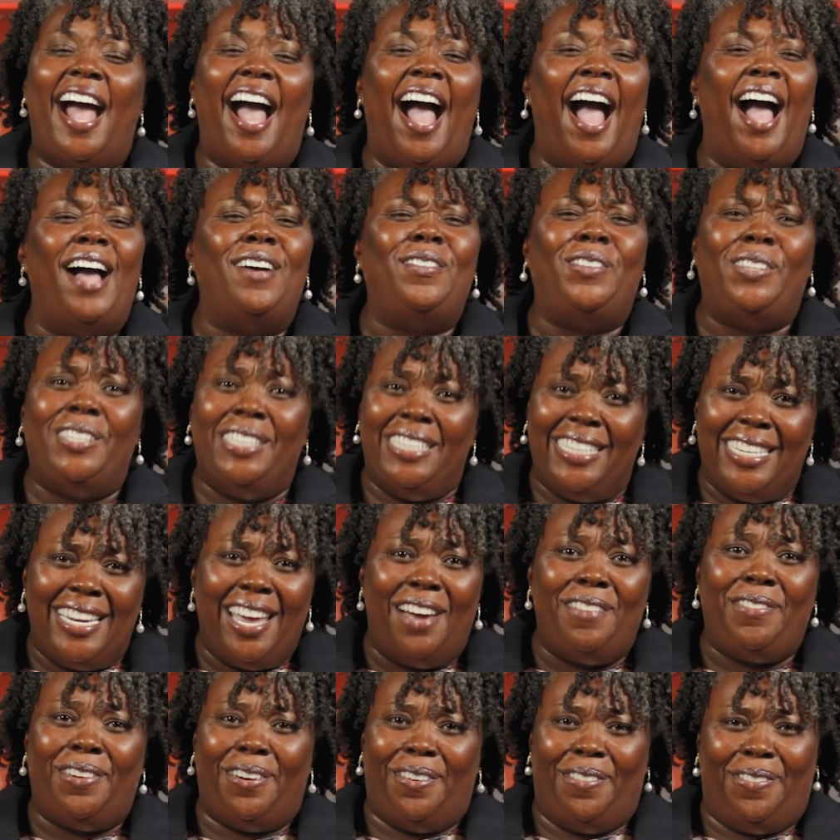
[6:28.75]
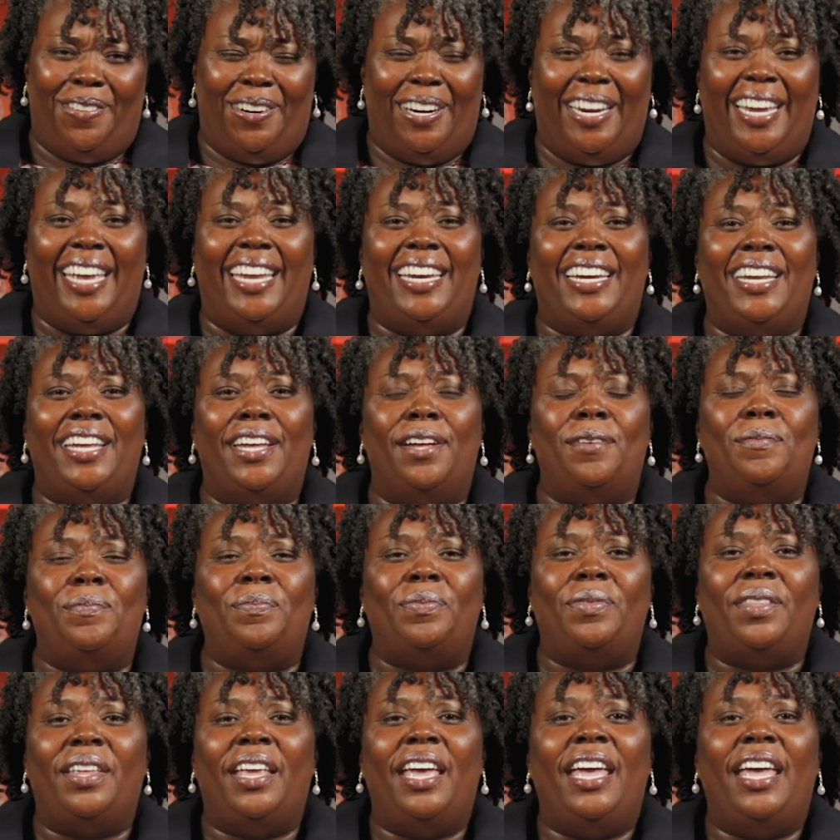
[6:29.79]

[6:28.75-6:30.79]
I will never forget him.